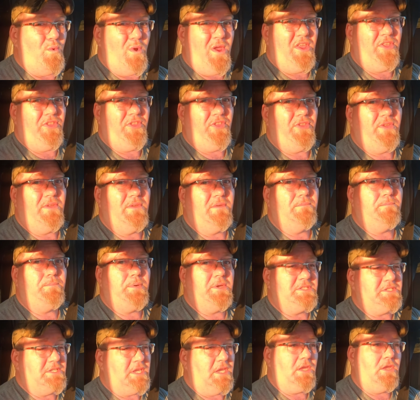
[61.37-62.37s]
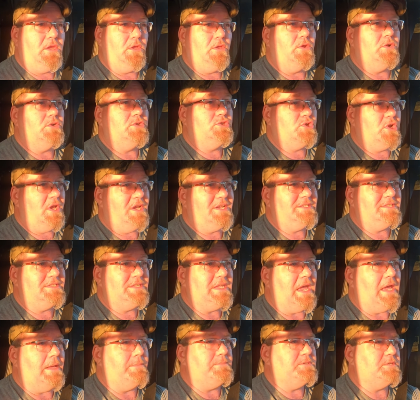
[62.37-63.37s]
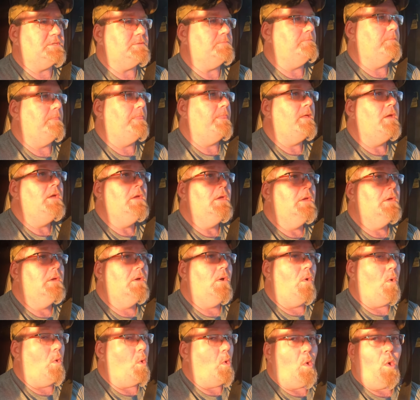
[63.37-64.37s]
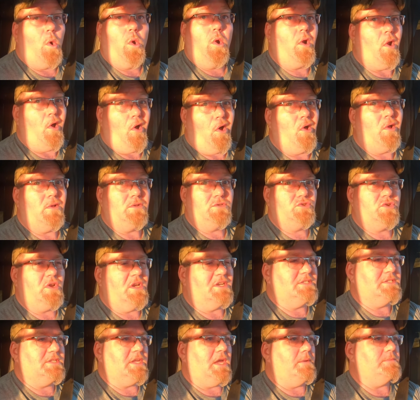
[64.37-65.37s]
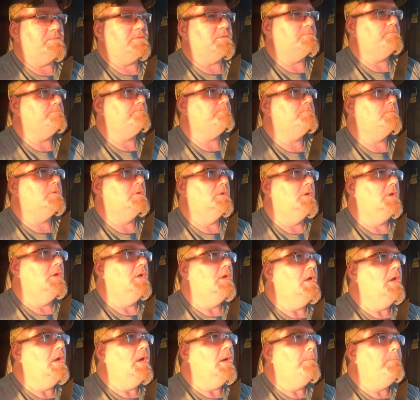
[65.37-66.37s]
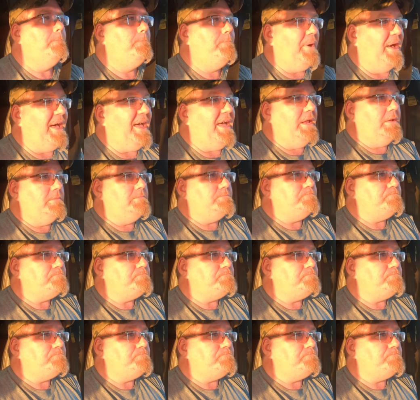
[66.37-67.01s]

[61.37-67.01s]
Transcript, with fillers: with particular truck stops. Or all truck stops. But